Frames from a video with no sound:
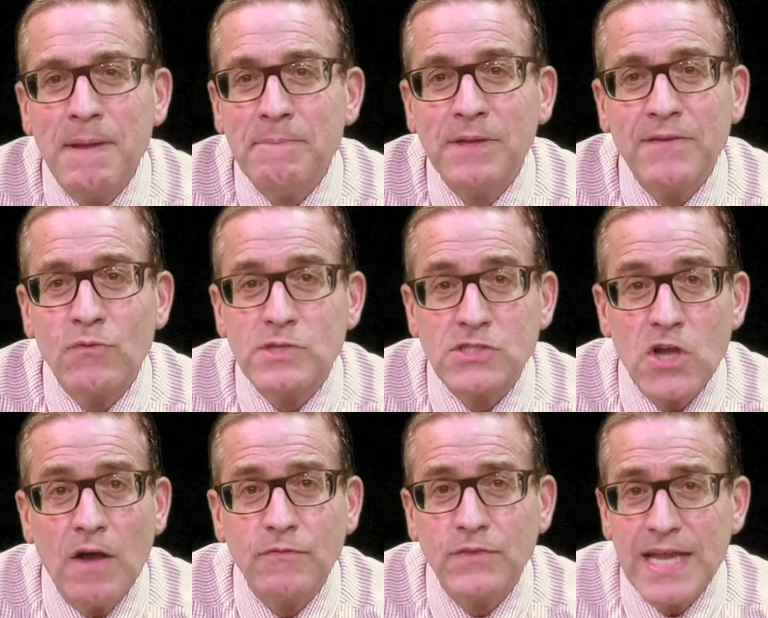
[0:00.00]
people have
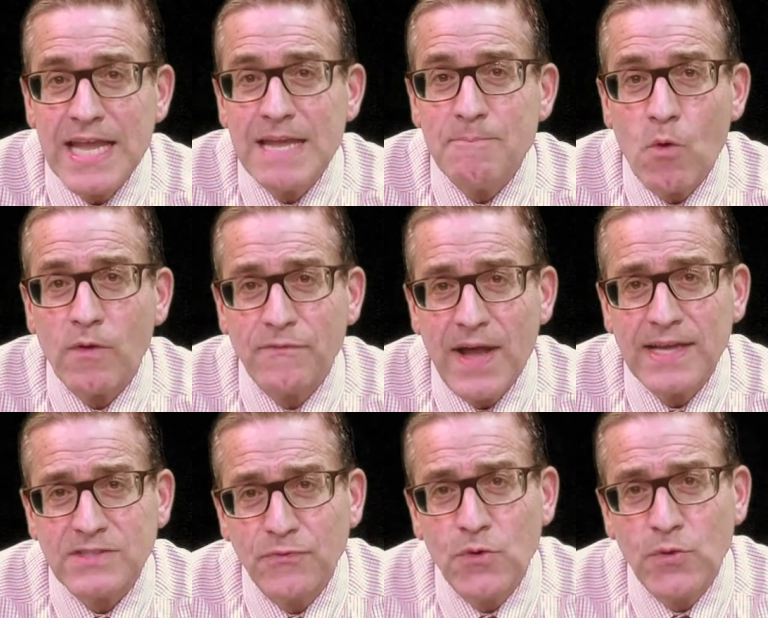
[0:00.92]
resolved to eat more
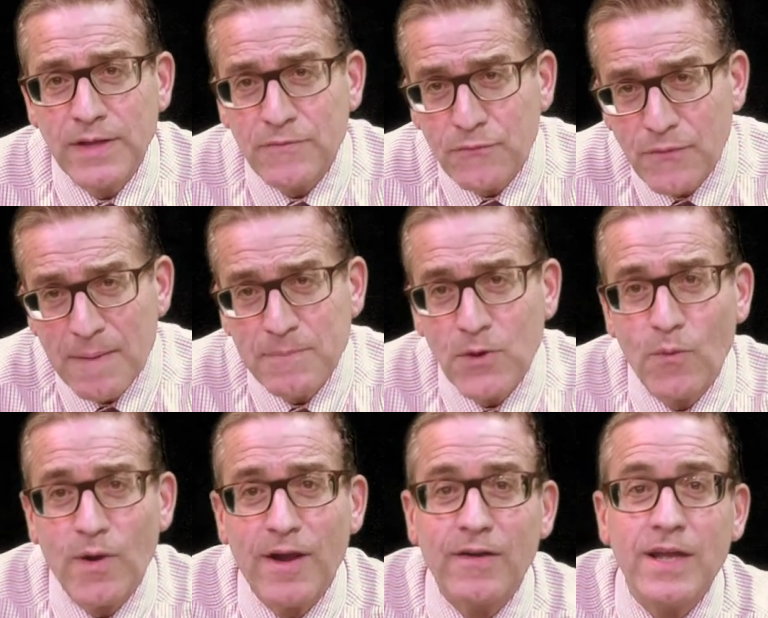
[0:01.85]
fast food in
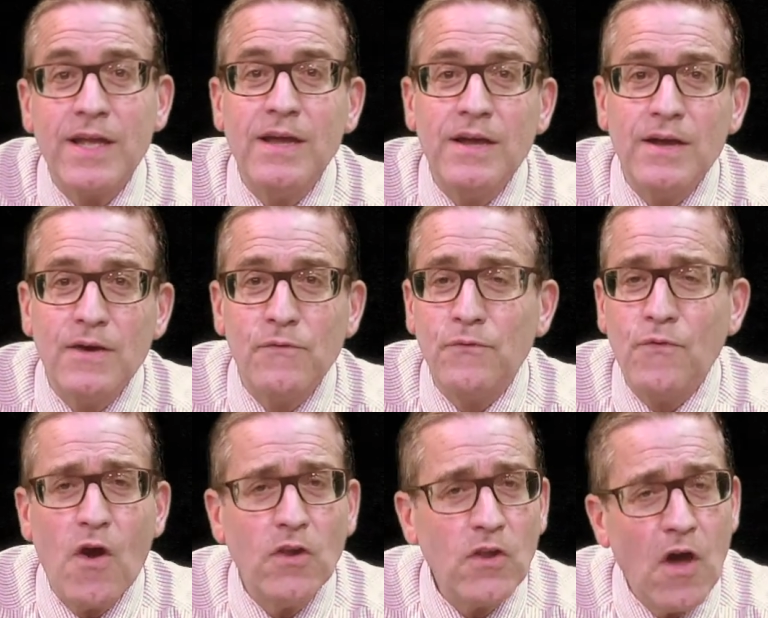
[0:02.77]
February,
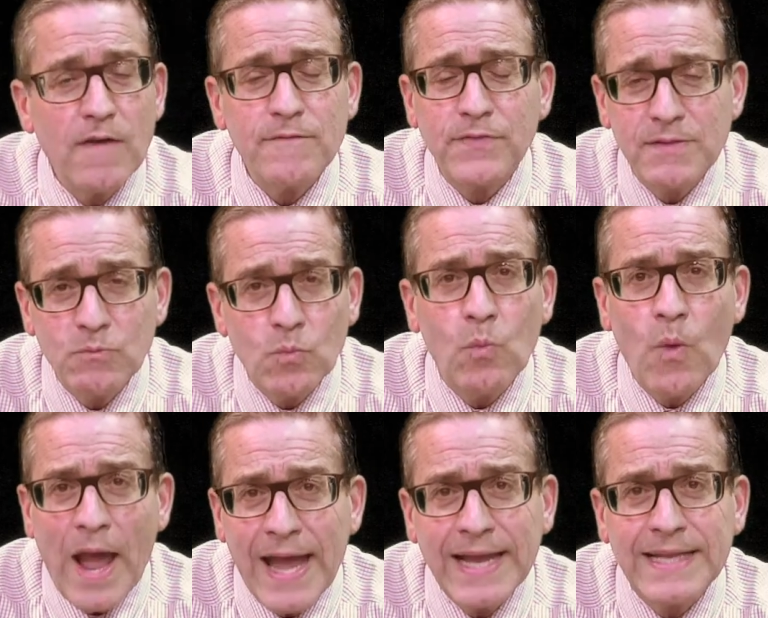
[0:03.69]
fall off the
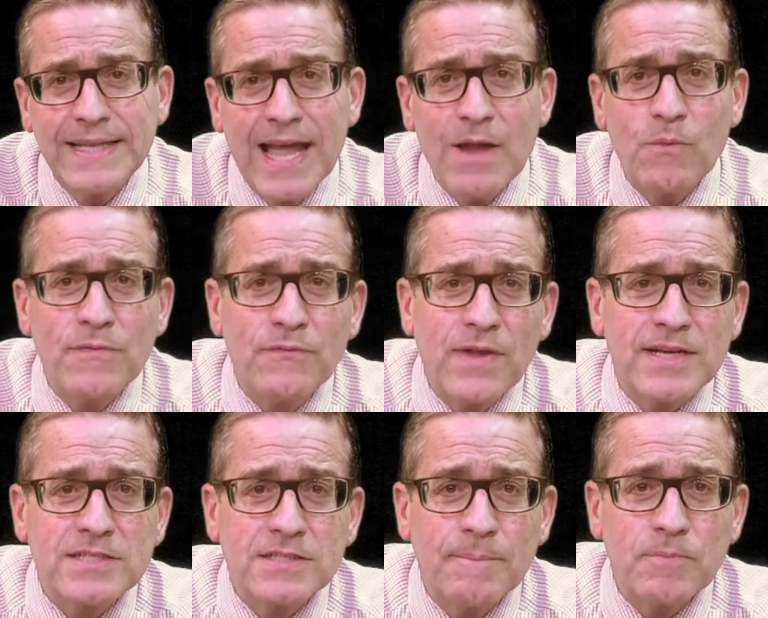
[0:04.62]
wagon day
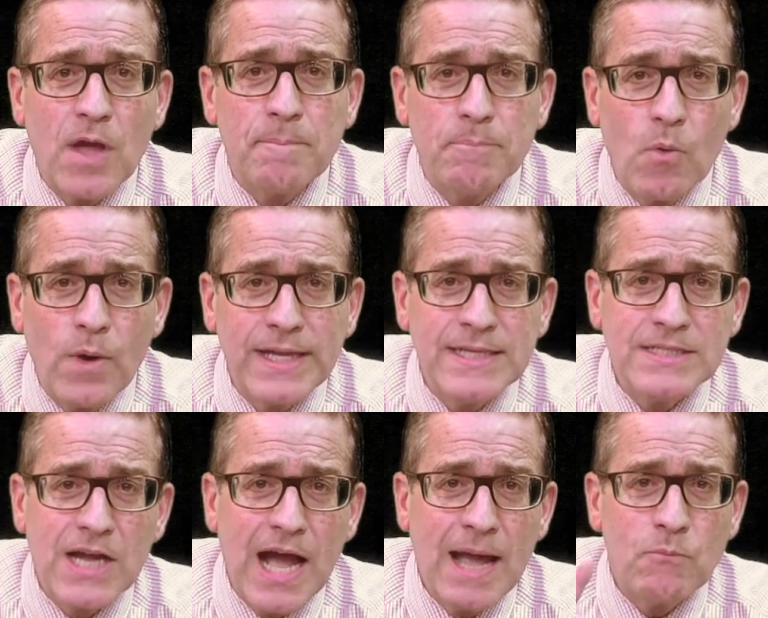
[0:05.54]
reflects a point in
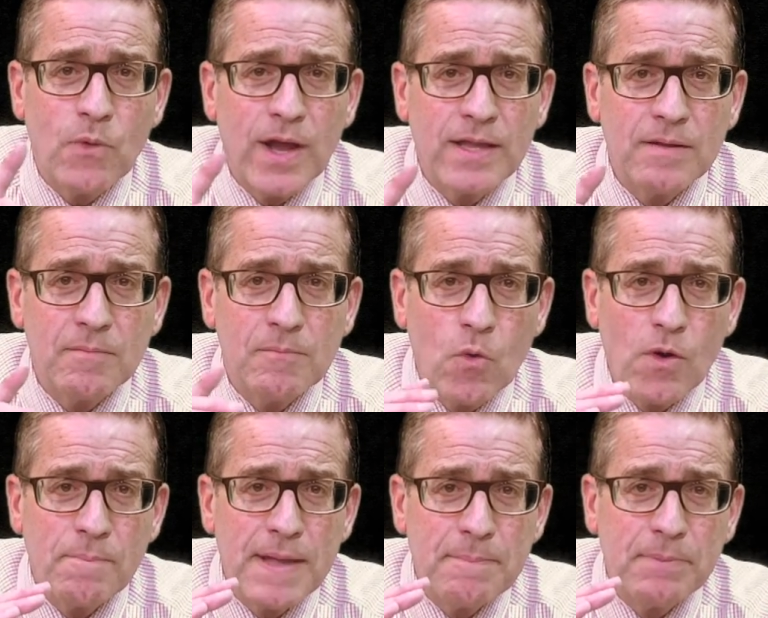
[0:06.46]
time when
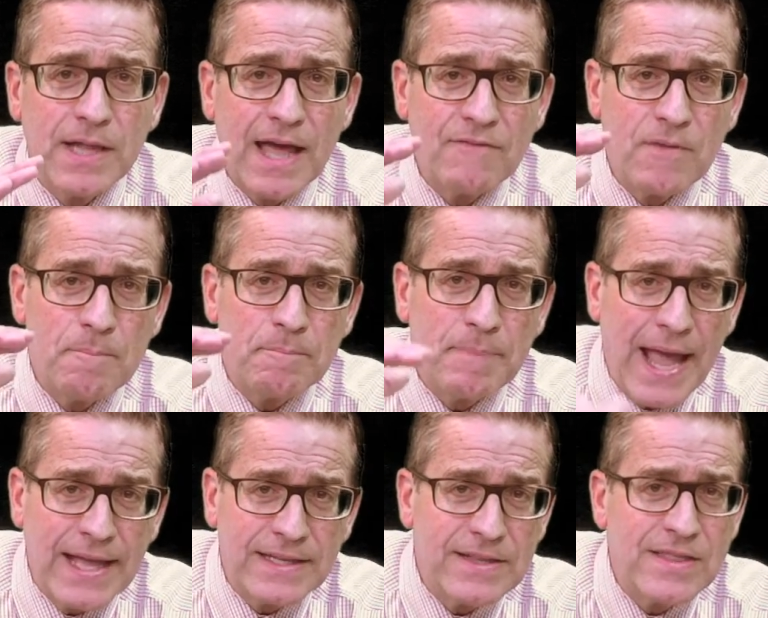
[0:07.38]
more people have
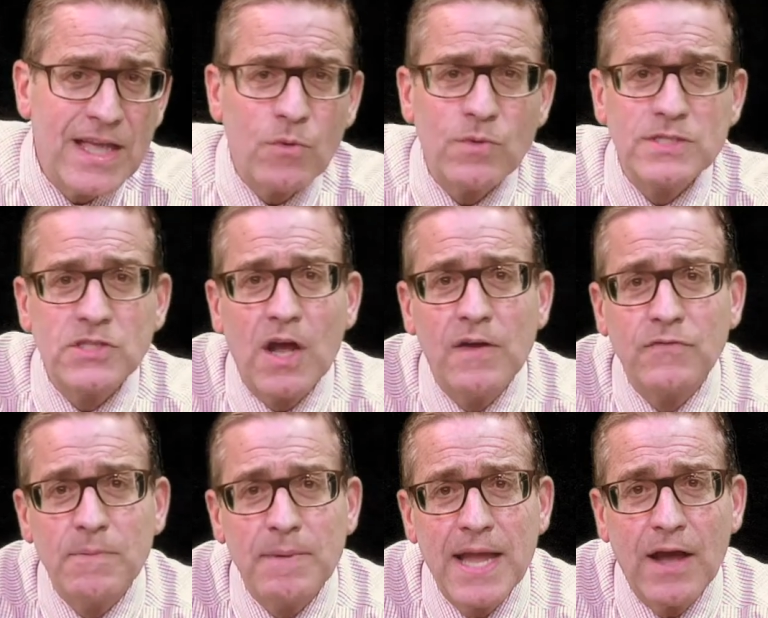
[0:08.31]
abandoned their
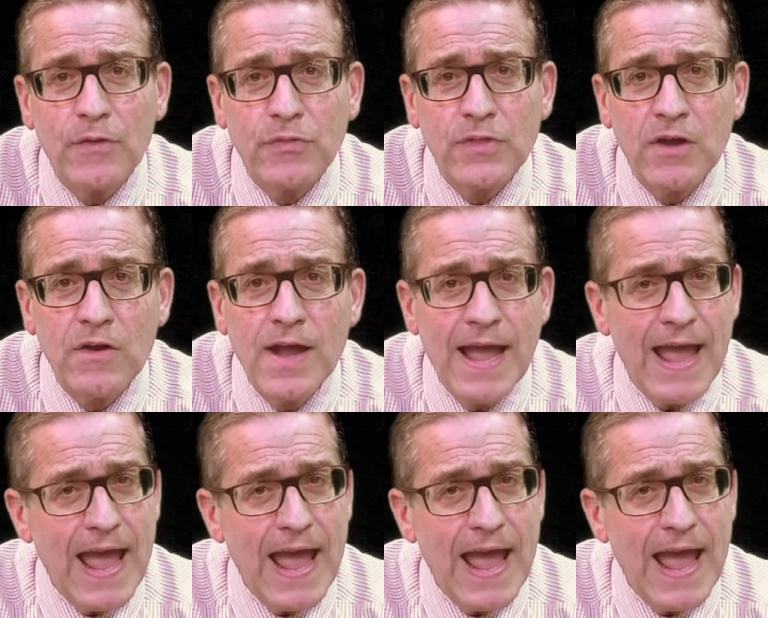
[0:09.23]
resolve to be healthier